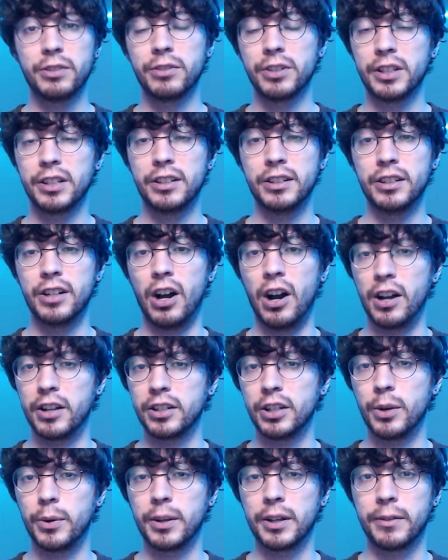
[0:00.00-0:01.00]
really good on
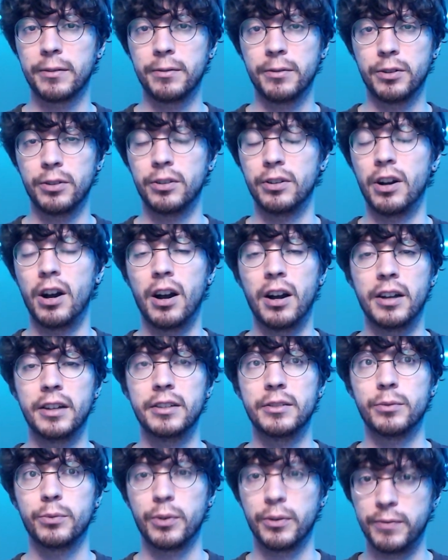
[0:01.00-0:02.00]

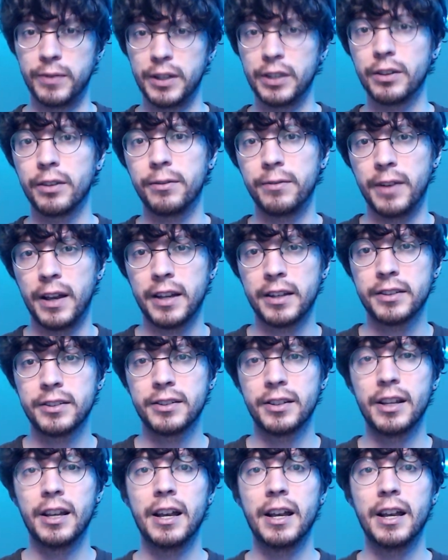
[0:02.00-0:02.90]
reveal effects